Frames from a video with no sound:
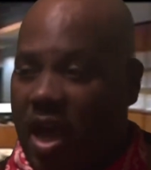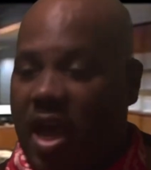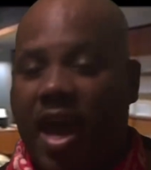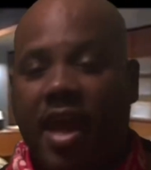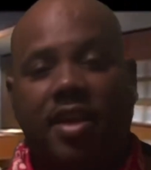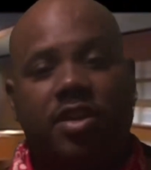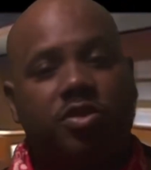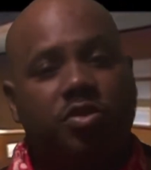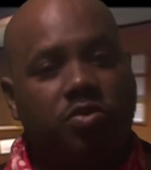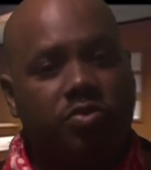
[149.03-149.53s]
got
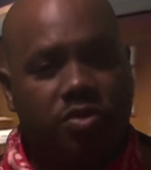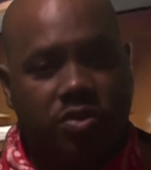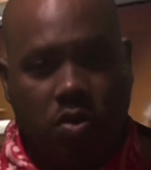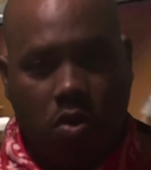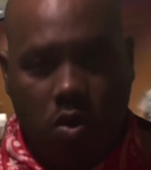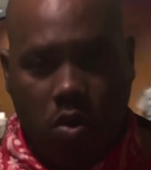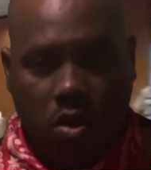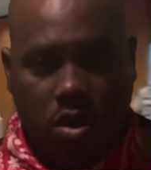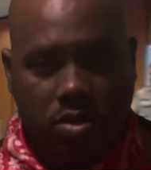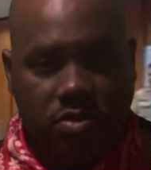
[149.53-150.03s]
a juice
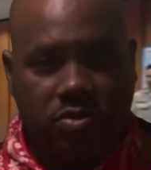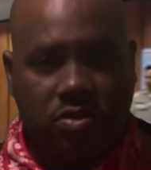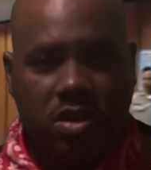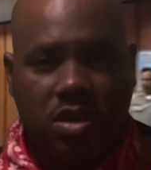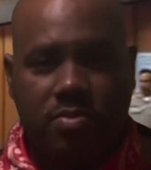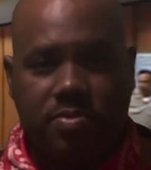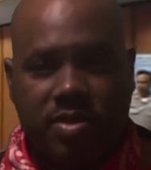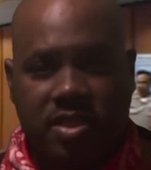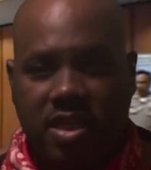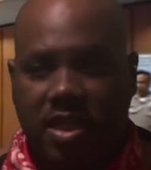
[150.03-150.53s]
card, you know what
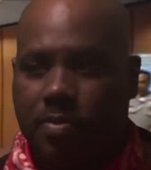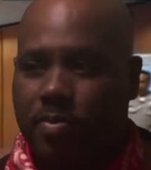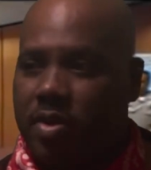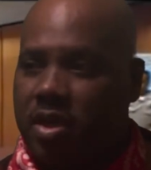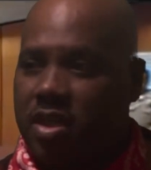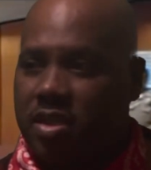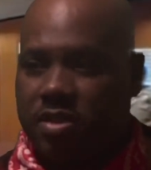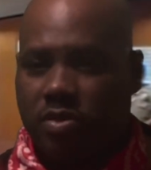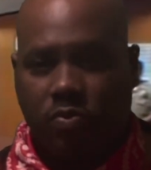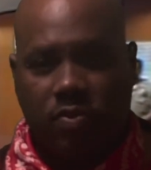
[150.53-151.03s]
I'm saying,
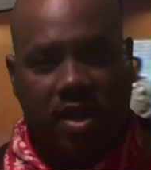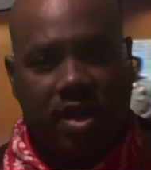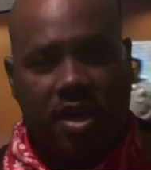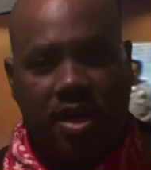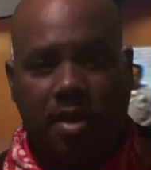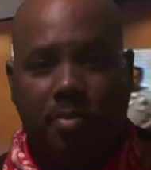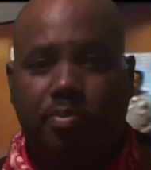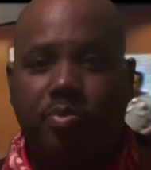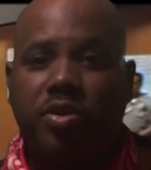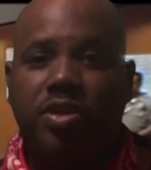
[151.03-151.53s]
because the way that
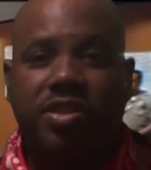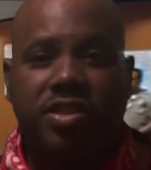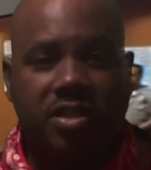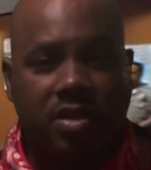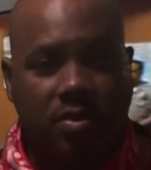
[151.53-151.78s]
I'm pushing